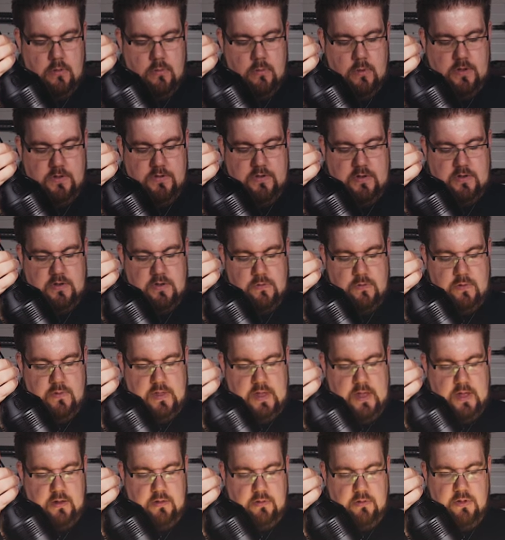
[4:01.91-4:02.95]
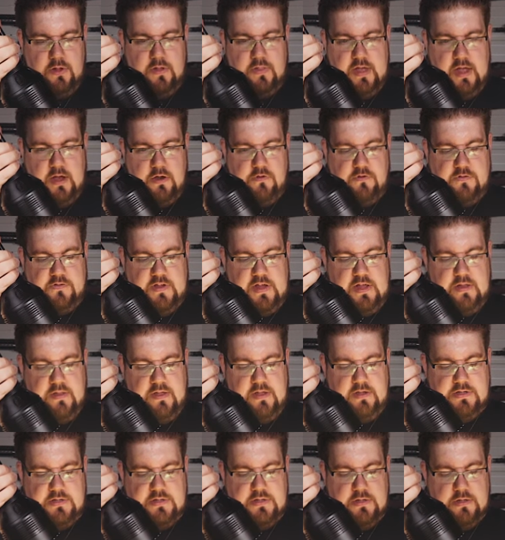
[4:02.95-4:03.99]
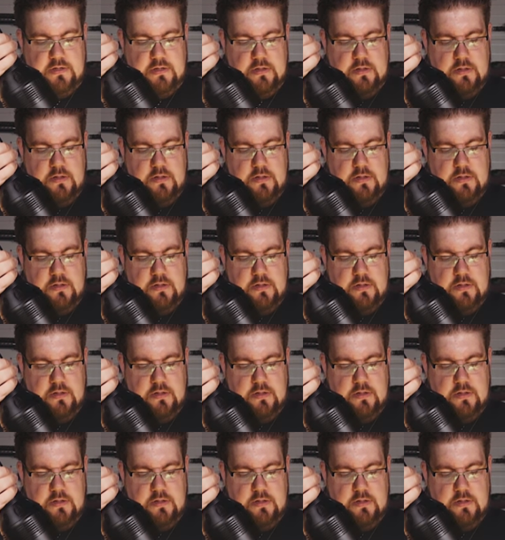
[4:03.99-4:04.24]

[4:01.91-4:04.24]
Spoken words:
Why is it doing that? Look at that, are you seeing this?